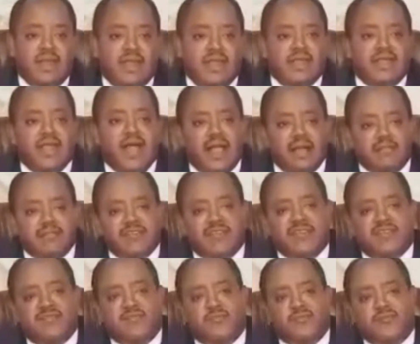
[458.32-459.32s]
It helps
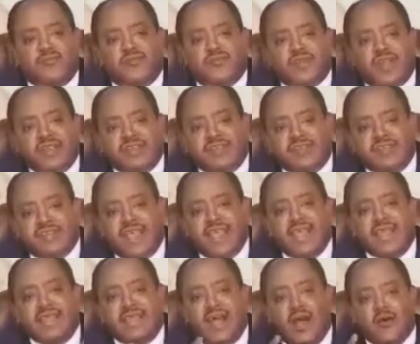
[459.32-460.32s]
us to
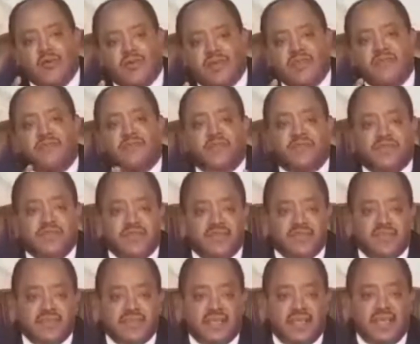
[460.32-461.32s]
transcend our
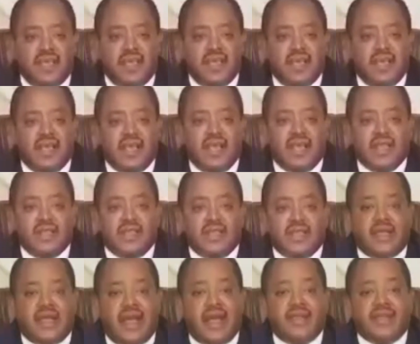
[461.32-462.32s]
differences and
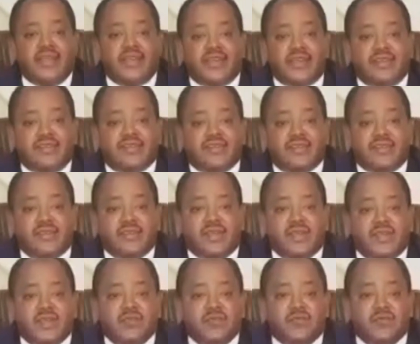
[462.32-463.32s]
encourage us
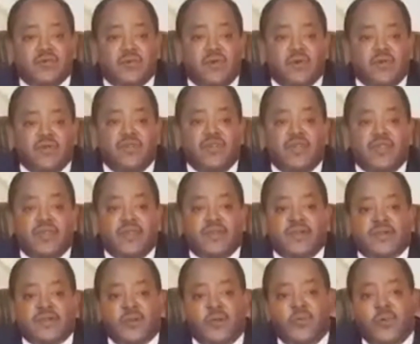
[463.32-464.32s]
to
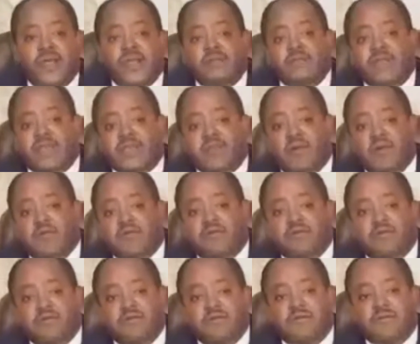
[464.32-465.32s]
consider the well-being of
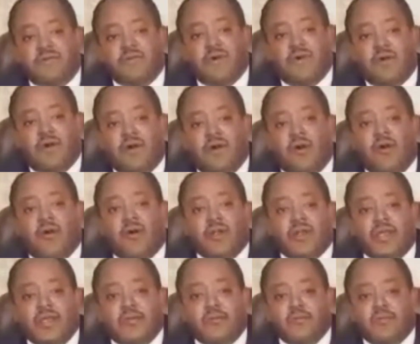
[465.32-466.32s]
all
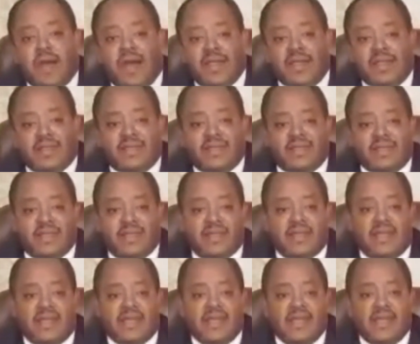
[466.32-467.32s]
humanity
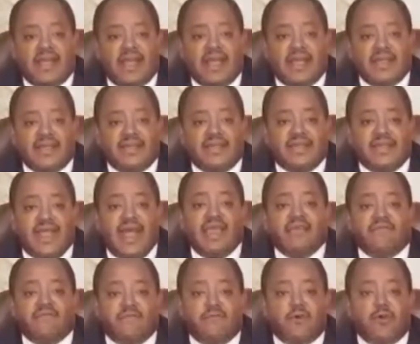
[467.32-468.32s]
and
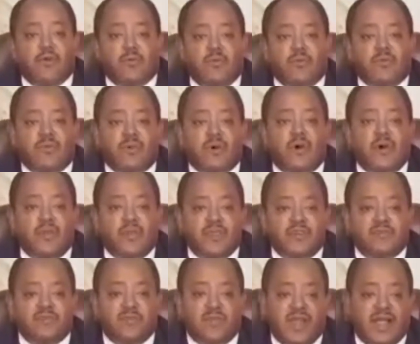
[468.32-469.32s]
life form on
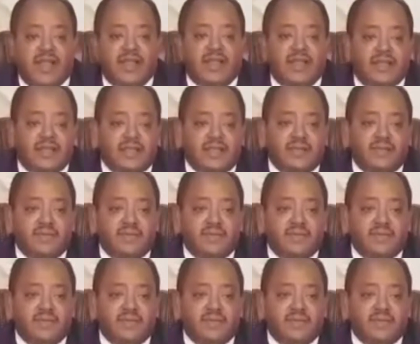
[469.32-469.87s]
this planet.